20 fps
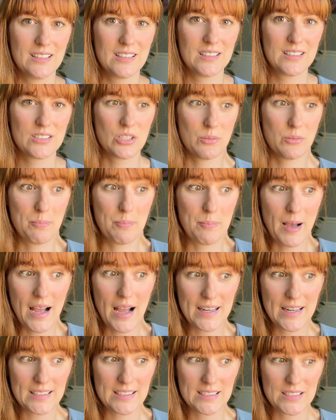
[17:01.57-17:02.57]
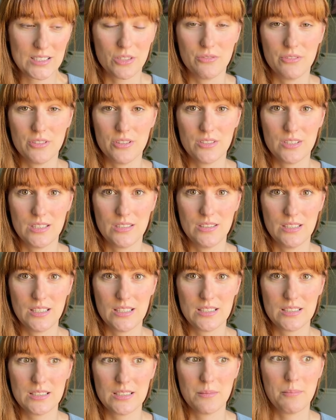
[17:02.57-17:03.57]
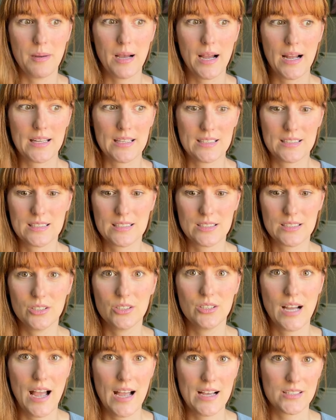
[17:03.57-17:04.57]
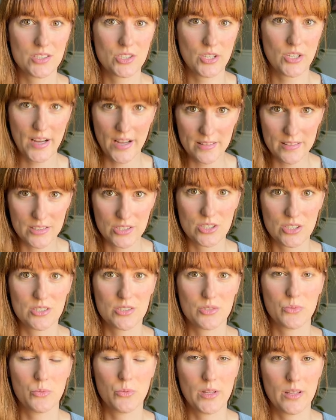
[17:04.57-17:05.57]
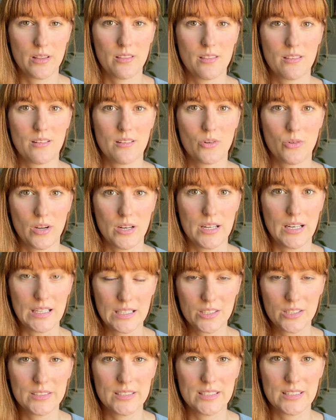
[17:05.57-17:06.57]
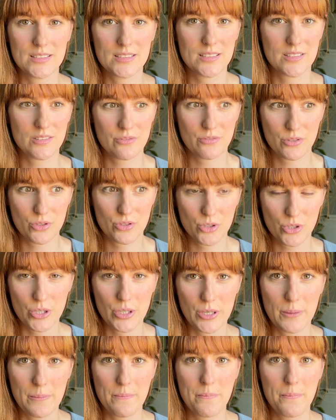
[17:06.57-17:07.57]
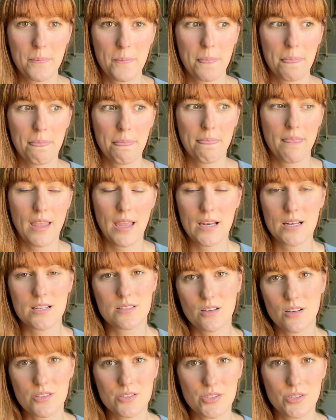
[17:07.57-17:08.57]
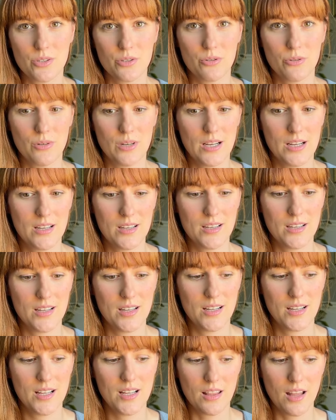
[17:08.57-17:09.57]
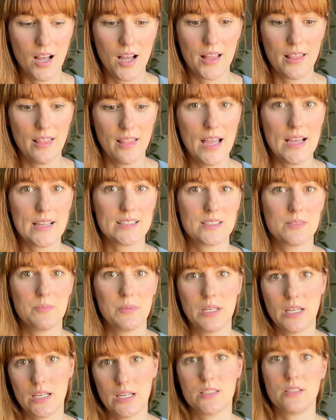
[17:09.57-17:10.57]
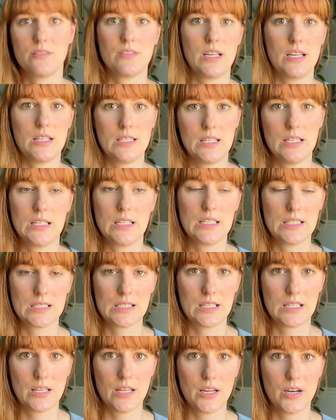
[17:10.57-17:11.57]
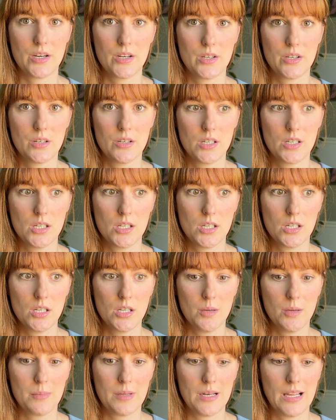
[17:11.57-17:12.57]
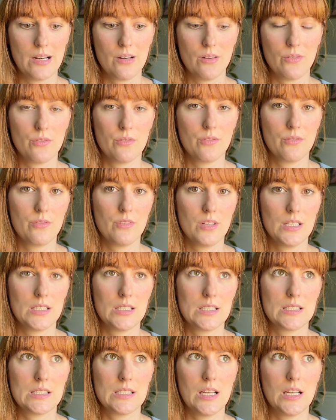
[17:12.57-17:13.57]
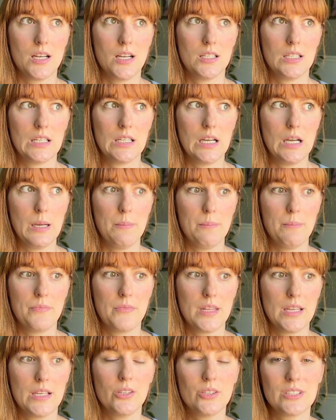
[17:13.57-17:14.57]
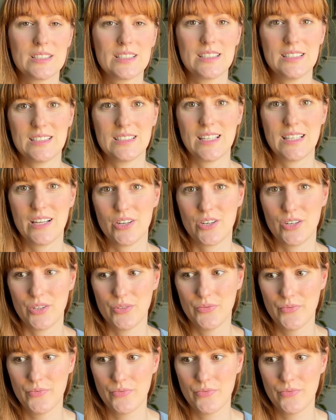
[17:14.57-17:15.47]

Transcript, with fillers: So the body still feels illness. The body still has challenges with chronic illness, for sure. And it's also a lot less because of the identity isn't there. But I don't. It, it's not um, illnesses that are